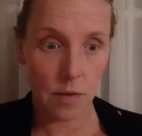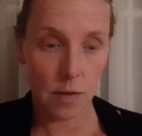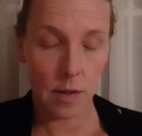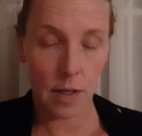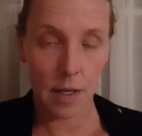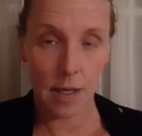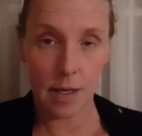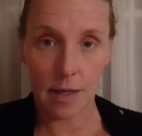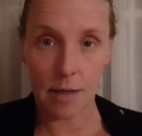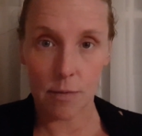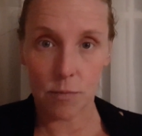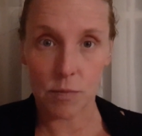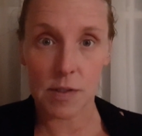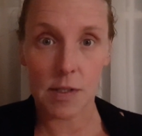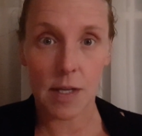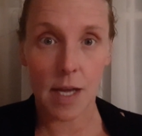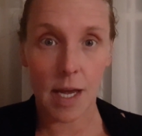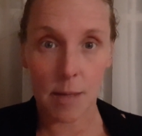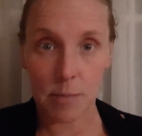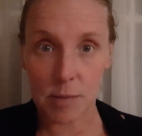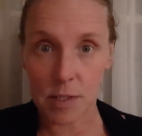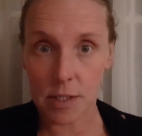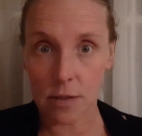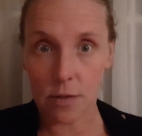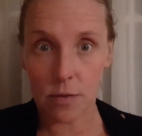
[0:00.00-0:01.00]
And it was
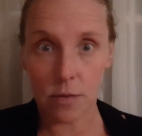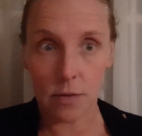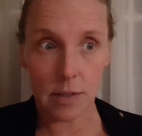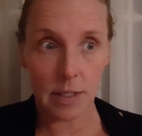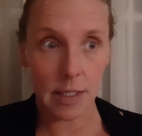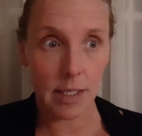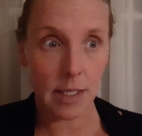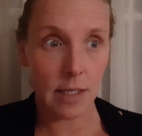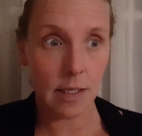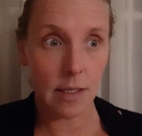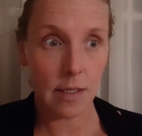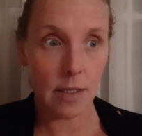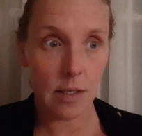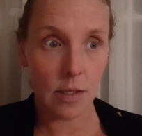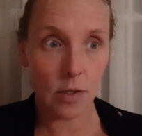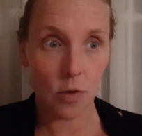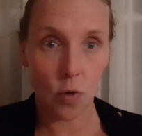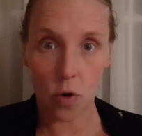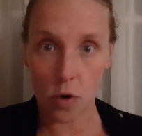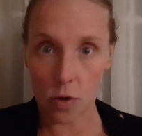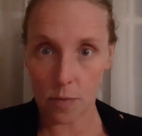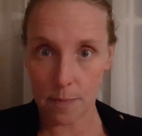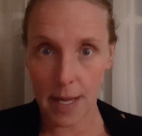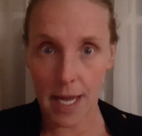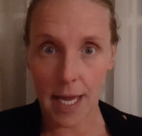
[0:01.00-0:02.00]
absolutely
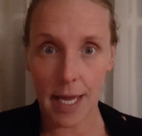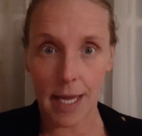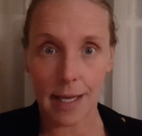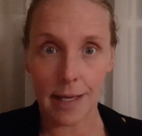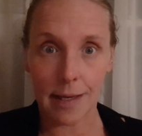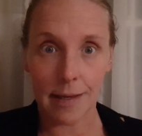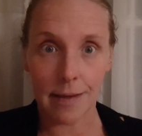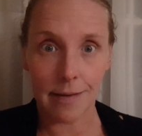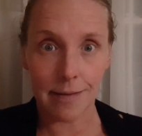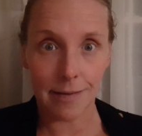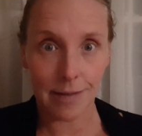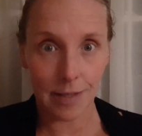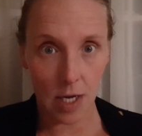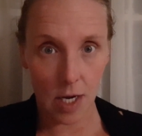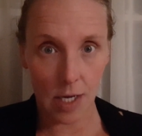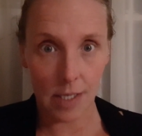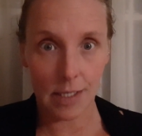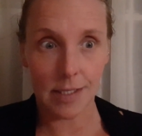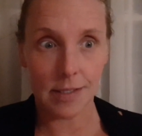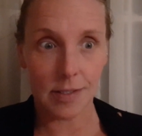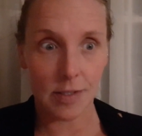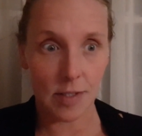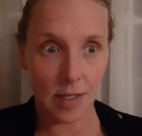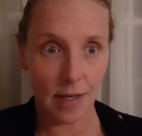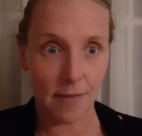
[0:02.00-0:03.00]
gourmet kind
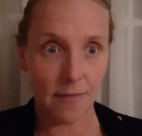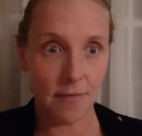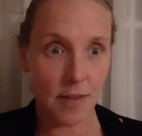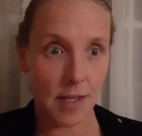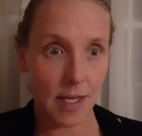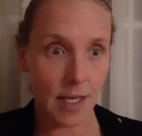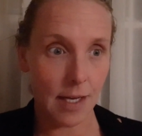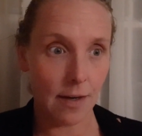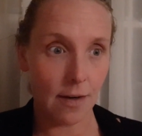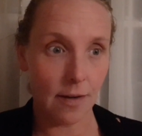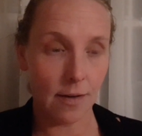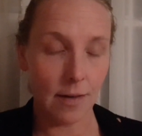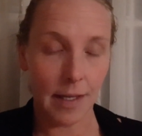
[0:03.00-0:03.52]
of stuff there.